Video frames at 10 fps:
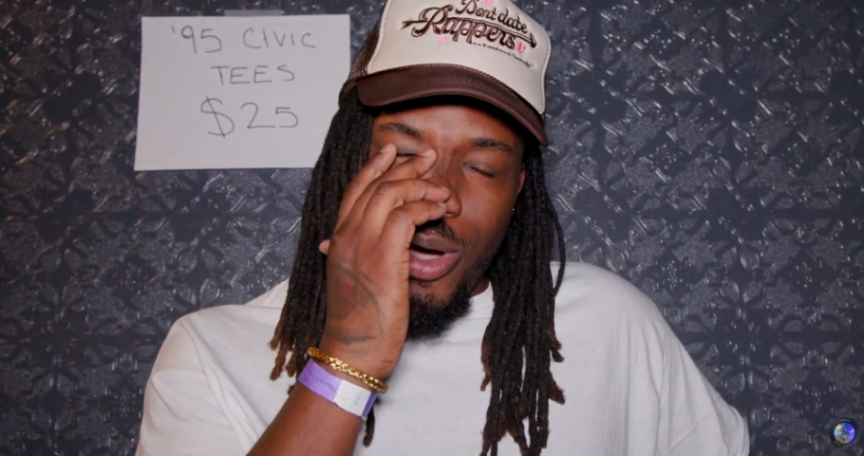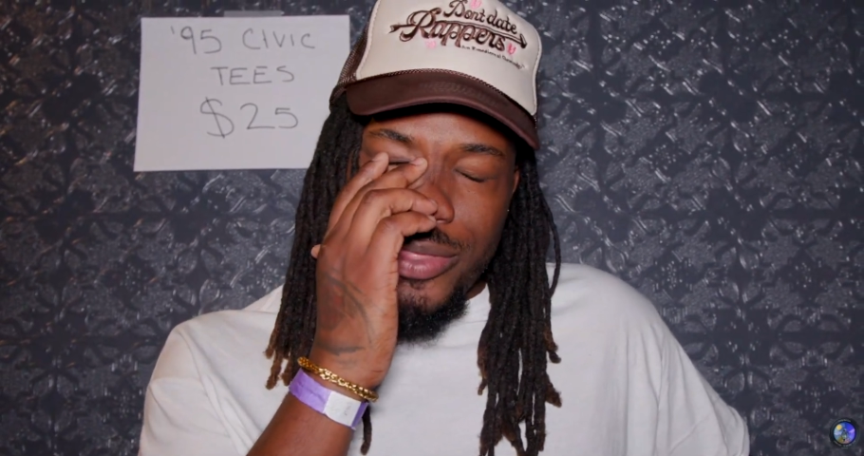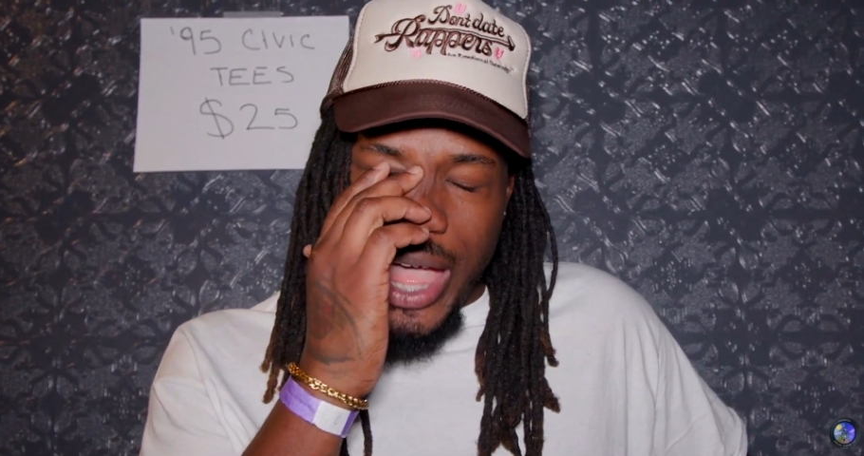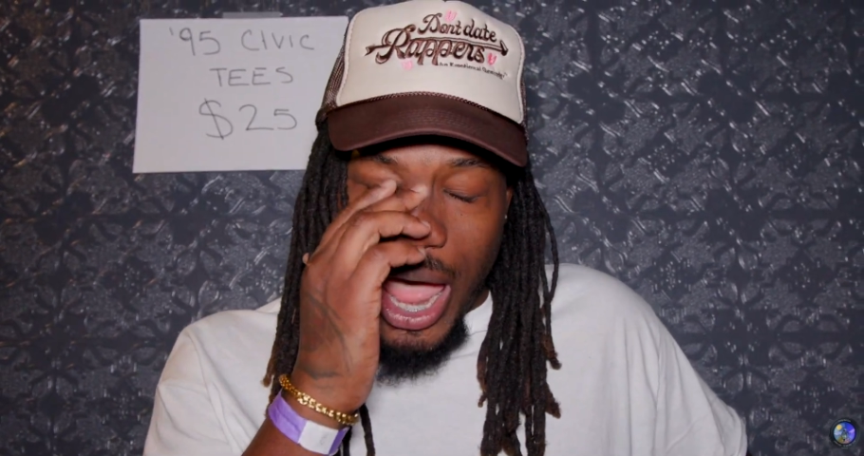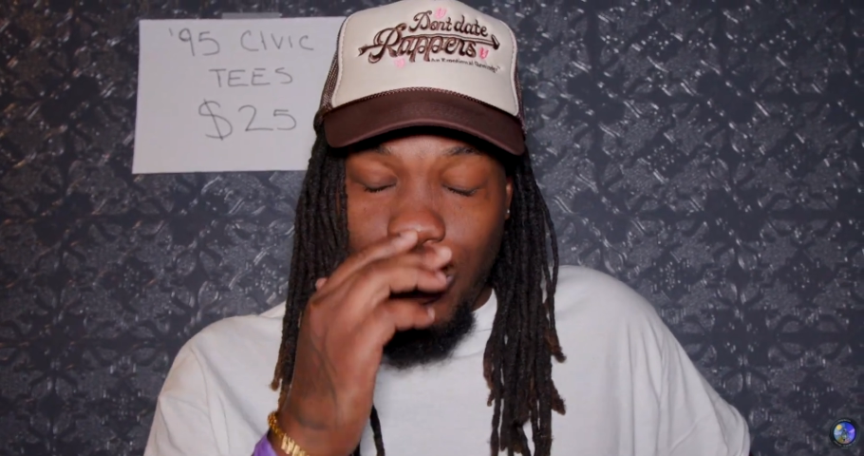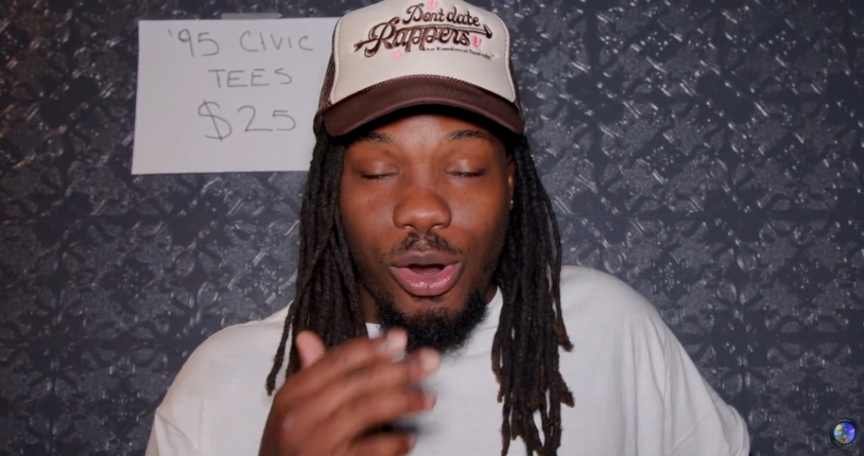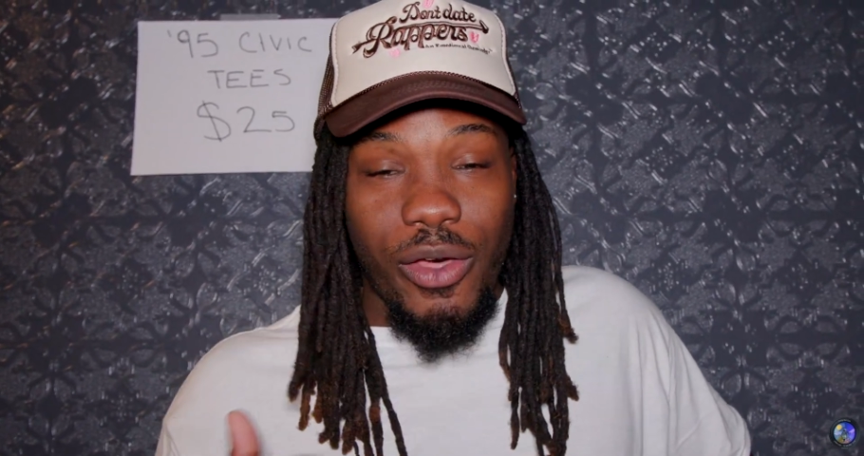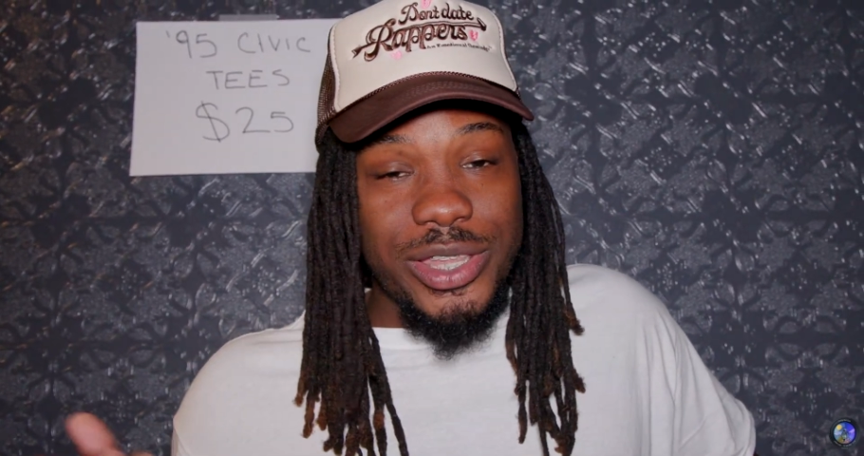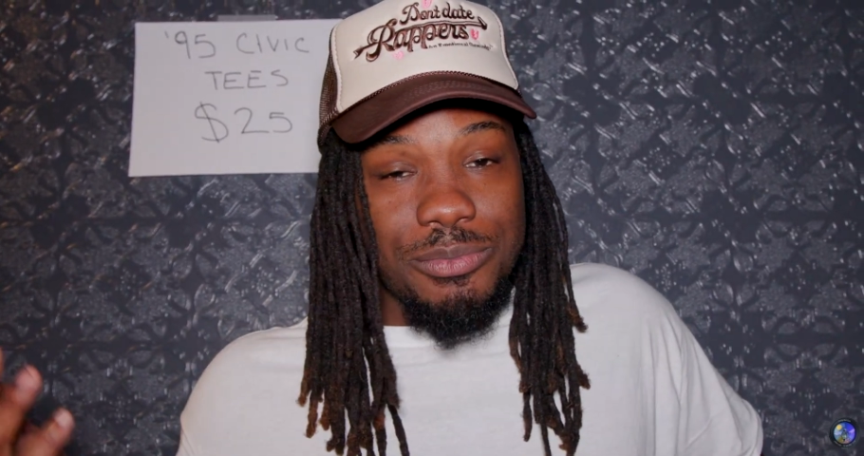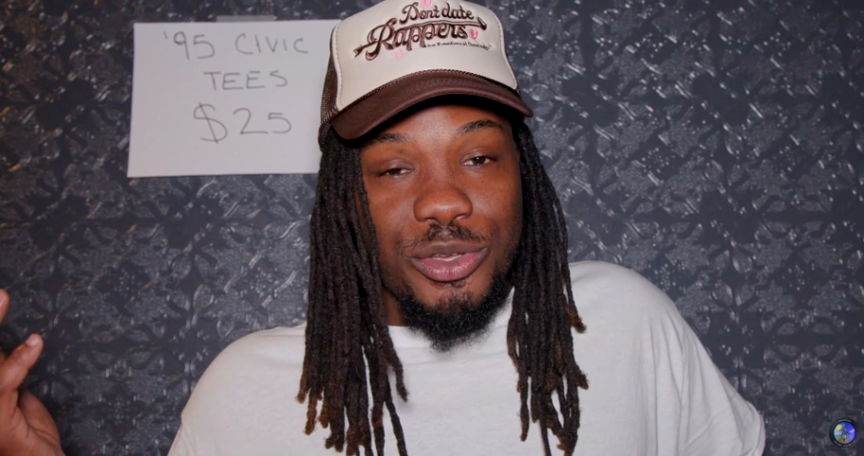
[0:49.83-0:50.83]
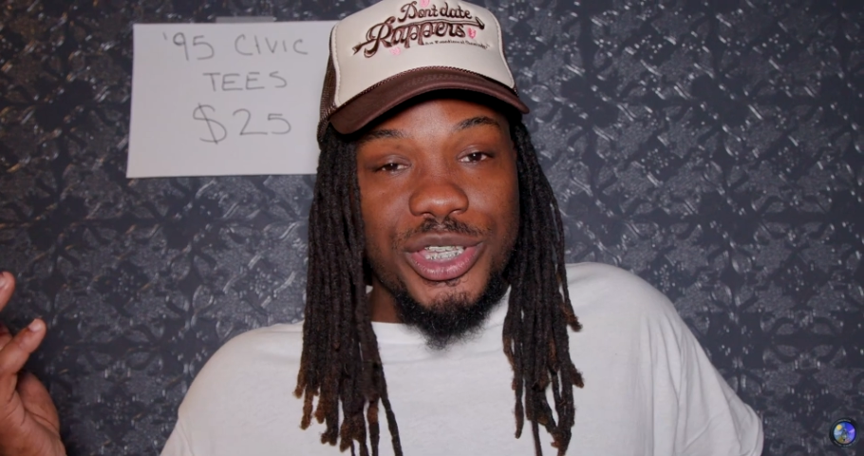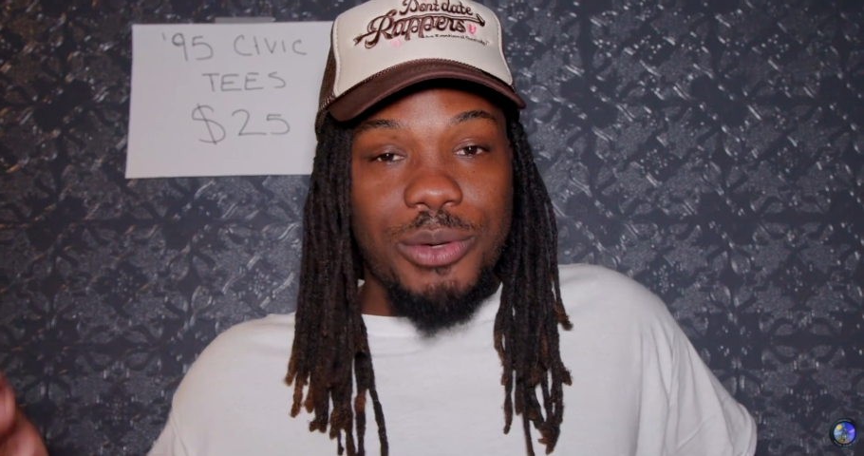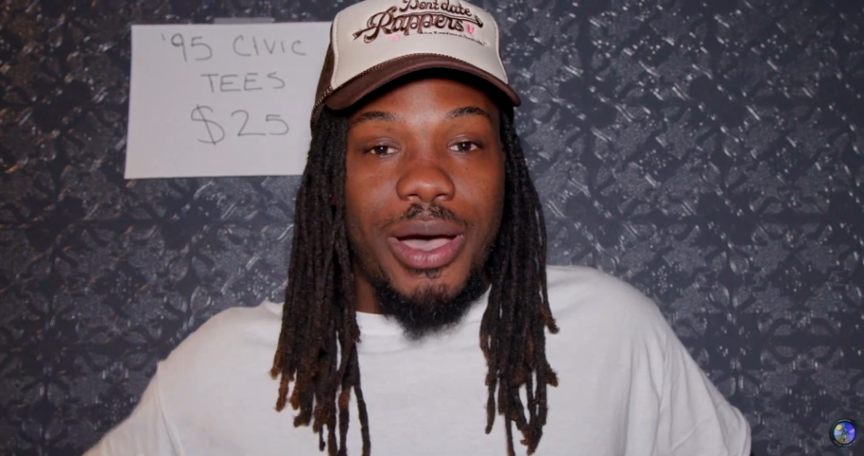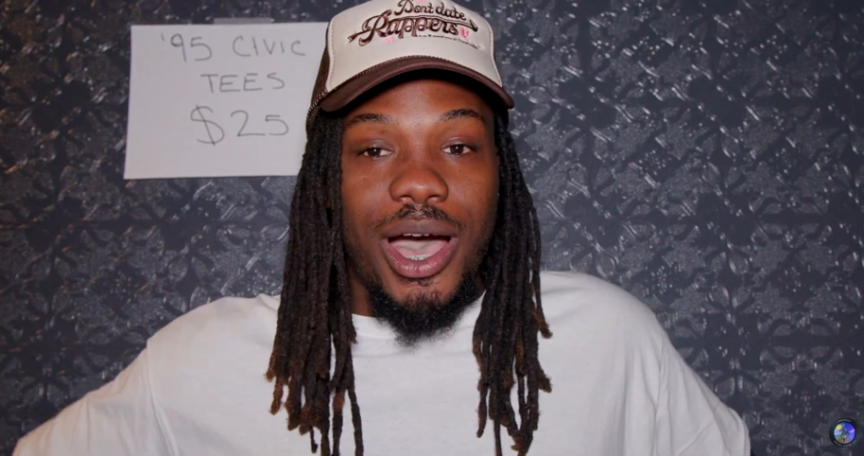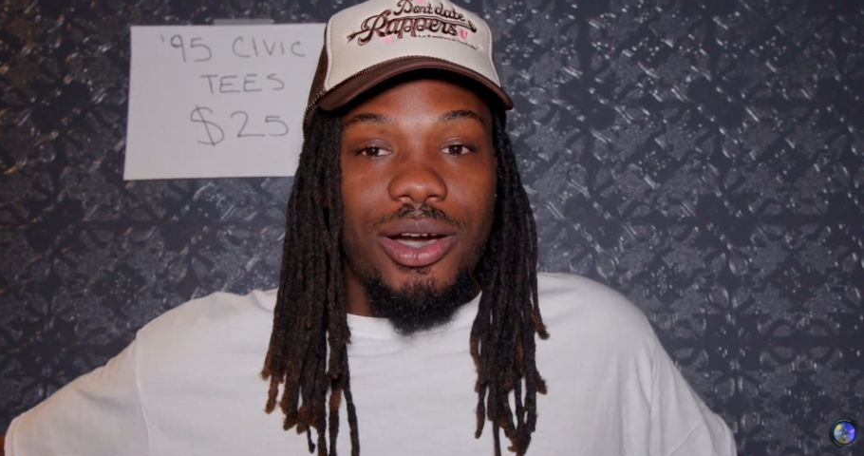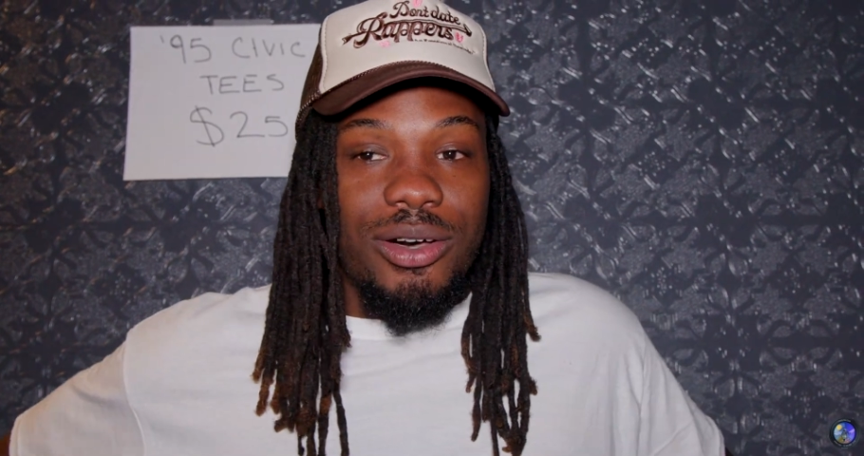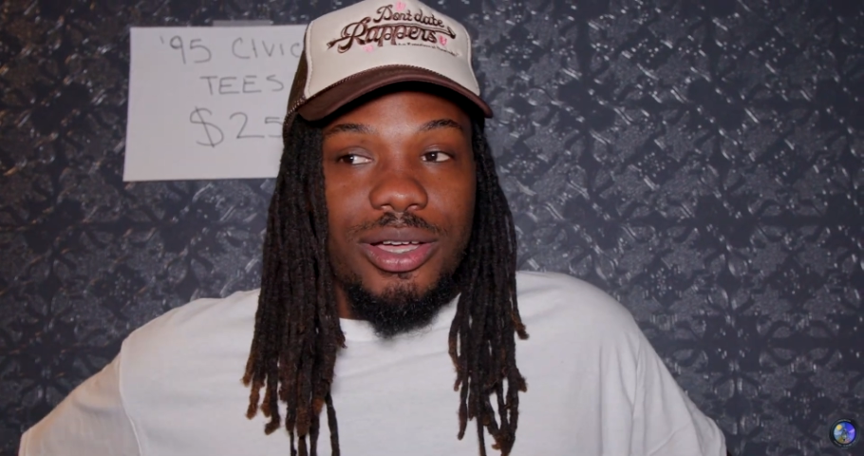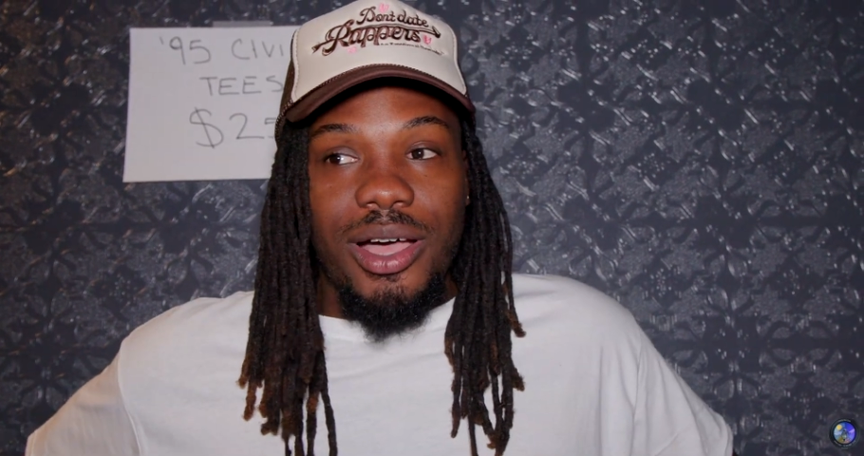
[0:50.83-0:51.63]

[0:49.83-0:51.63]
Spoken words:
one that I wrote all this music about